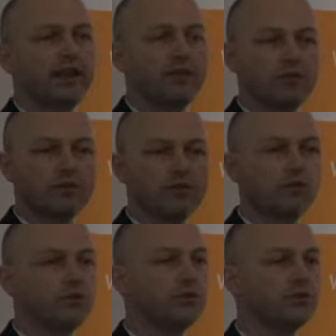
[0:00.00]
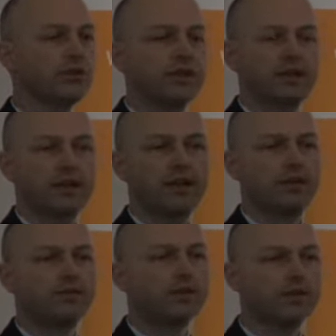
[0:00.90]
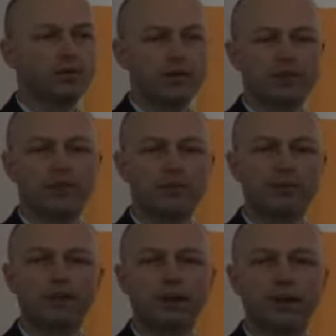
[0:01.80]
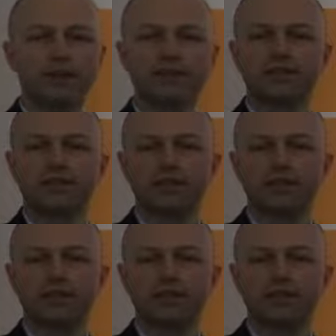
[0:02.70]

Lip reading: collaborative tools, wikis, blogs,